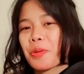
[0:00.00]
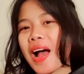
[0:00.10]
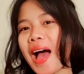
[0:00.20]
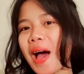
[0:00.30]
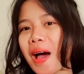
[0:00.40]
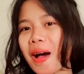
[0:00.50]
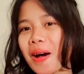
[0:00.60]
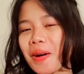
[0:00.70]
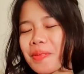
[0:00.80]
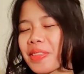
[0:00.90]

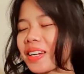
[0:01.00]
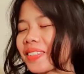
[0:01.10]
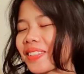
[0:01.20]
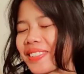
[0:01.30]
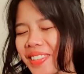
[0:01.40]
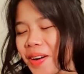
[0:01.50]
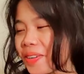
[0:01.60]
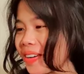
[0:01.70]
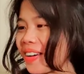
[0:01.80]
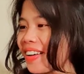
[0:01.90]
Wow, that's so
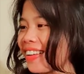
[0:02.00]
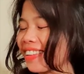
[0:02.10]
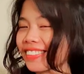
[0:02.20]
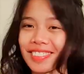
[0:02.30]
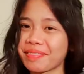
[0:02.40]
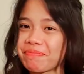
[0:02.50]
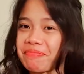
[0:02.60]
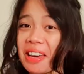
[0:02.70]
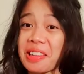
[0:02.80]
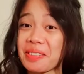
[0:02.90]
good.
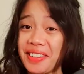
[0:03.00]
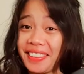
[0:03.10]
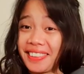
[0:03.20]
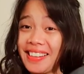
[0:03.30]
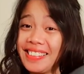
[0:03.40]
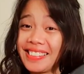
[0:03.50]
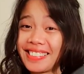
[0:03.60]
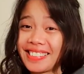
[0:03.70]
I love it.